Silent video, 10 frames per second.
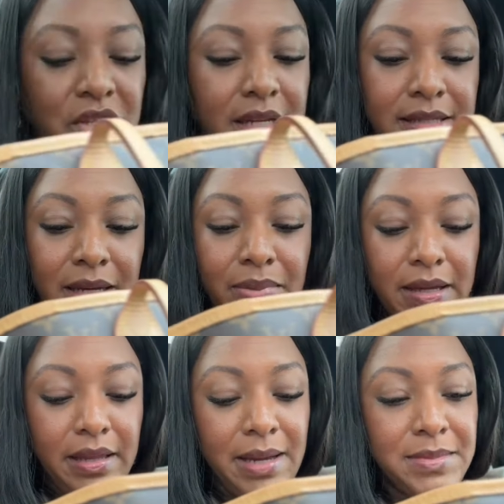is
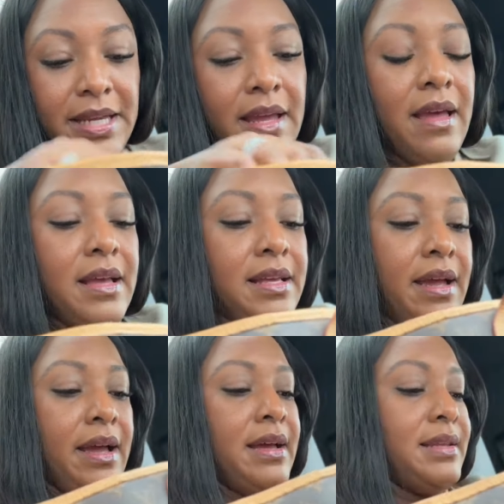completely empty.
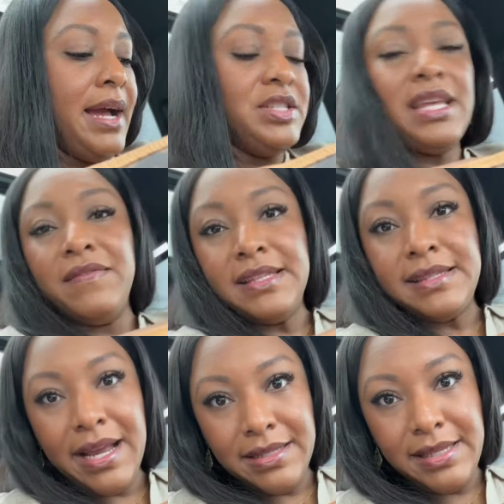And I just have the
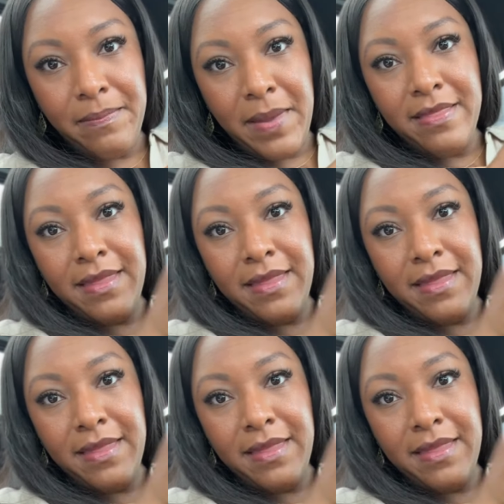side zip and